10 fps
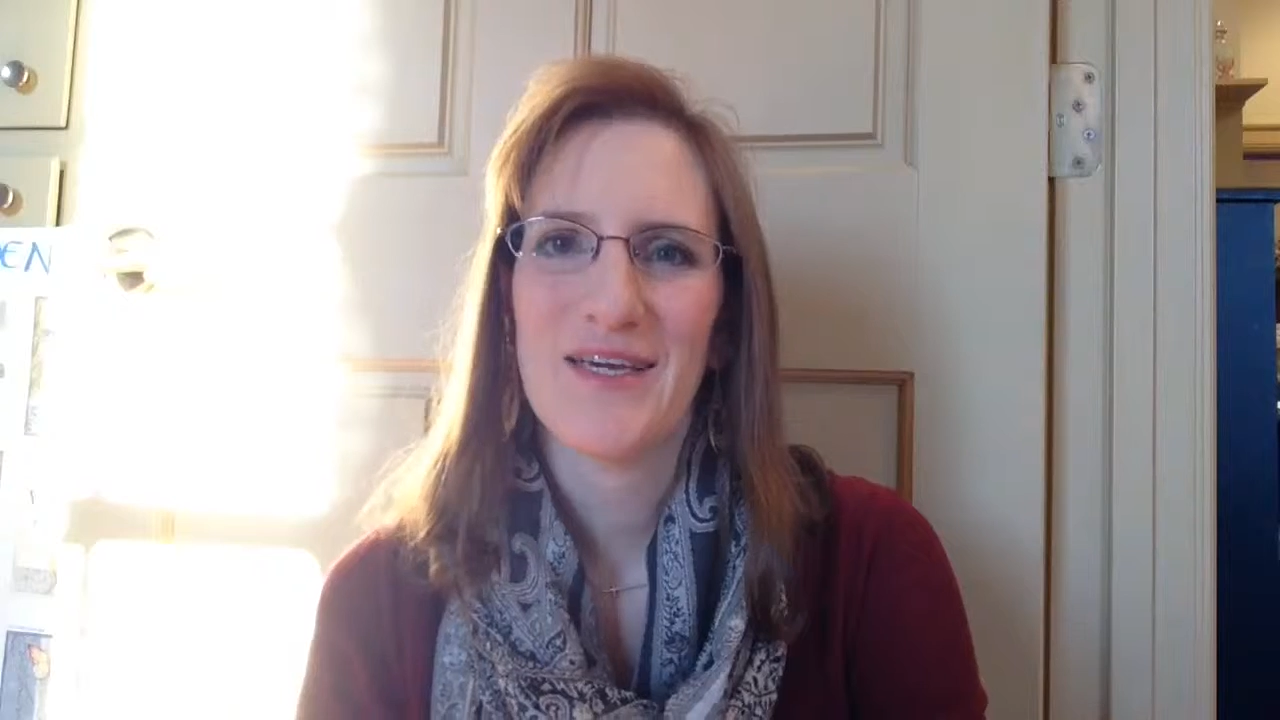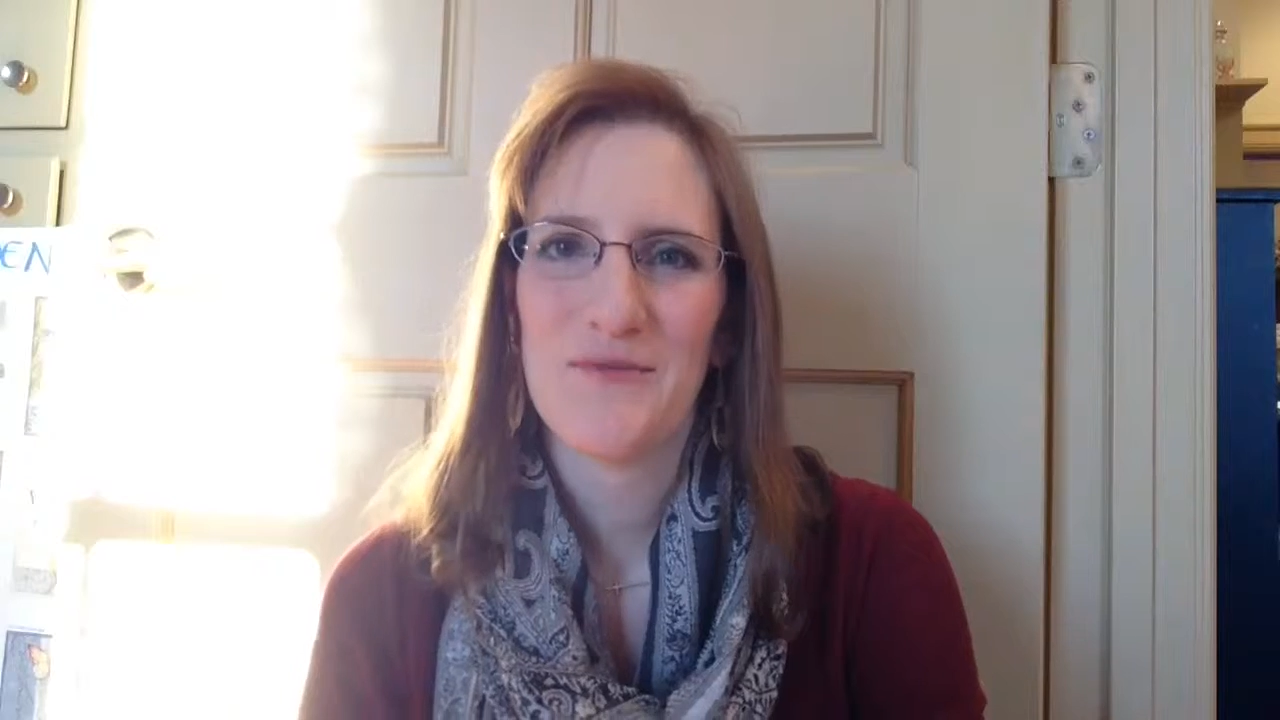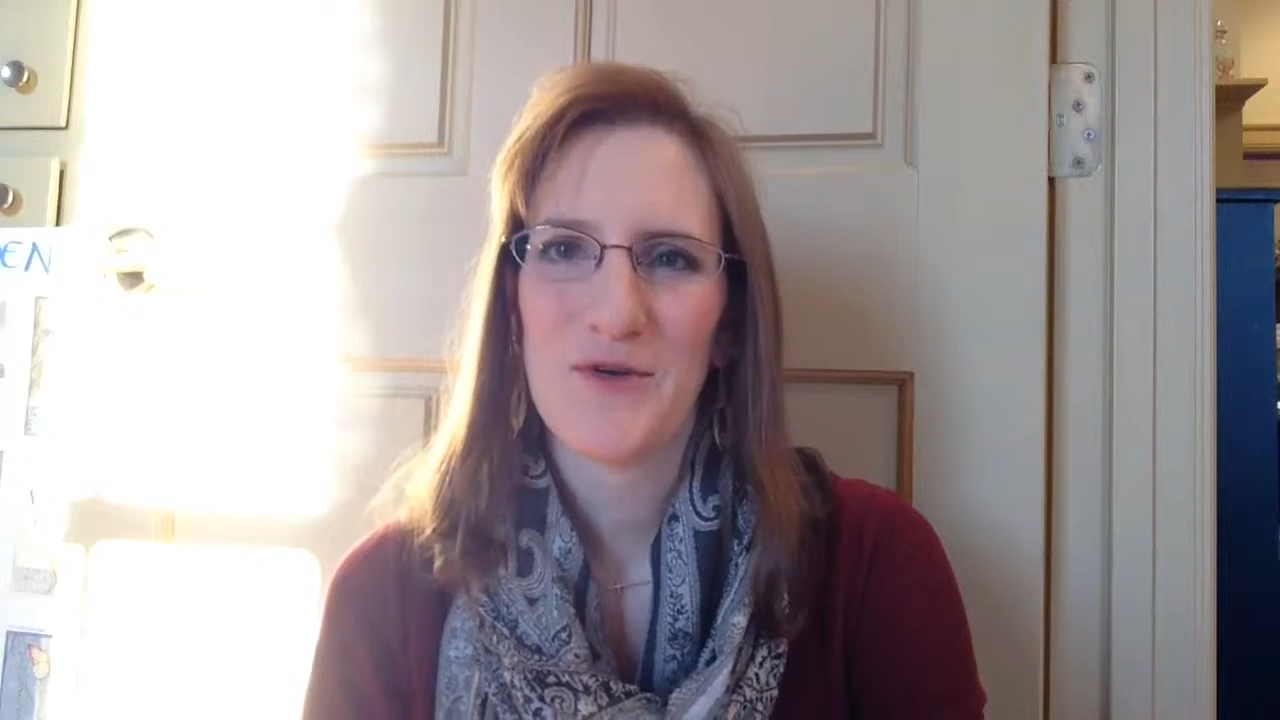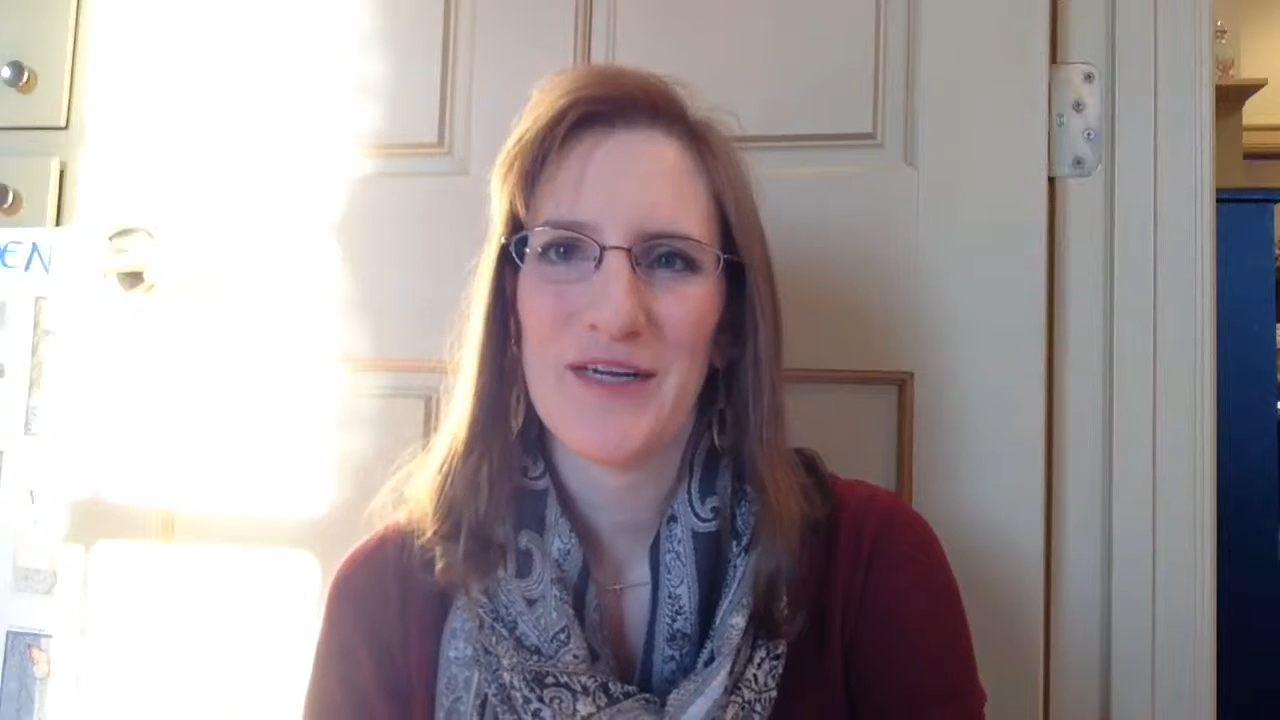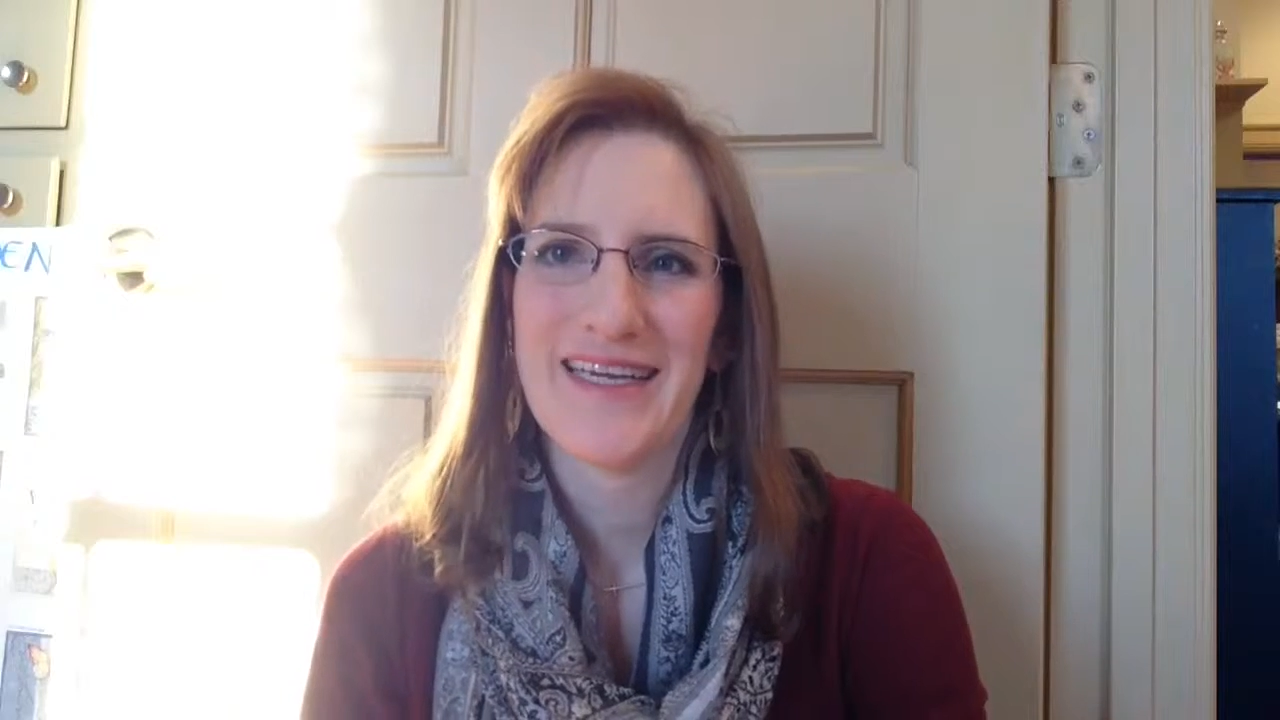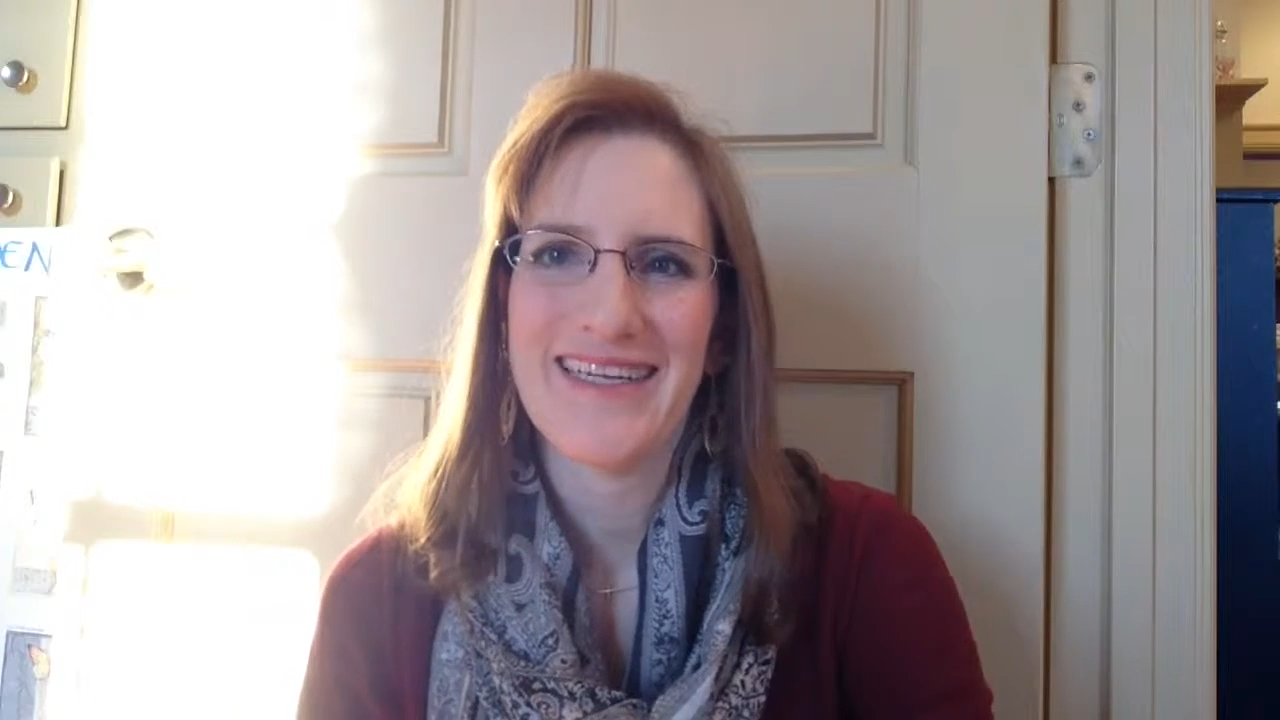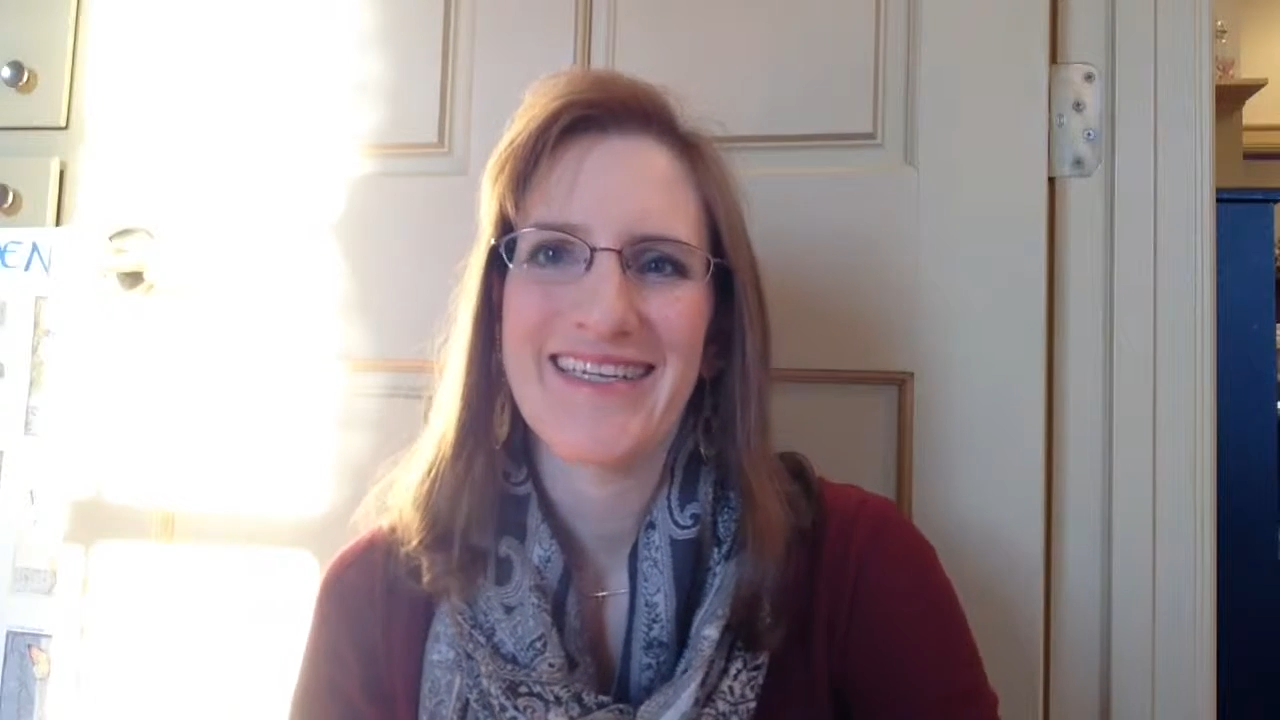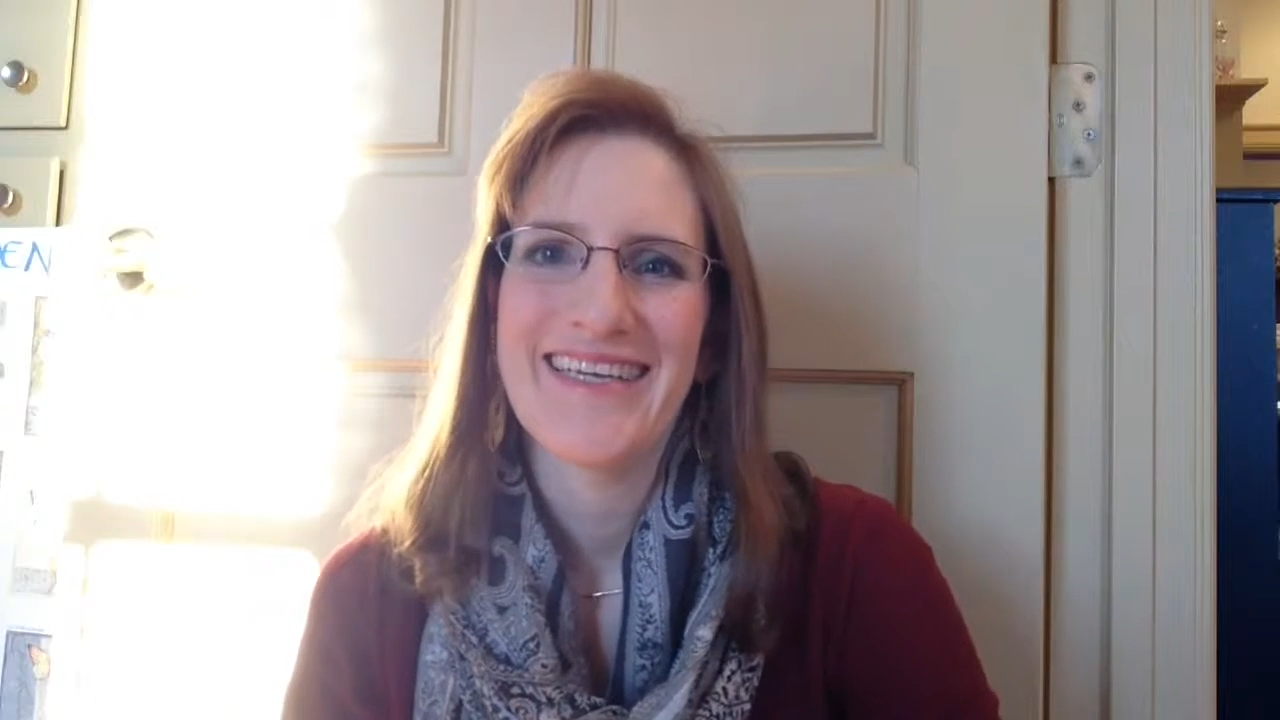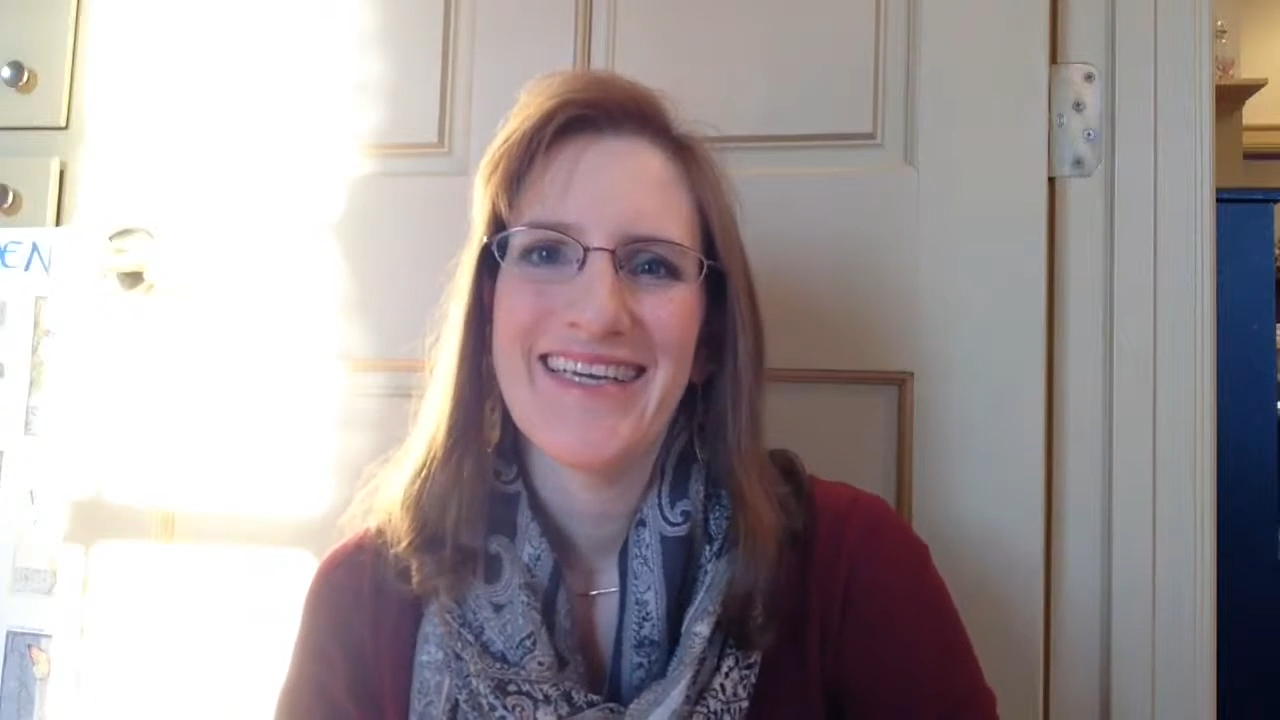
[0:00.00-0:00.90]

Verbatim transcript: Good morning.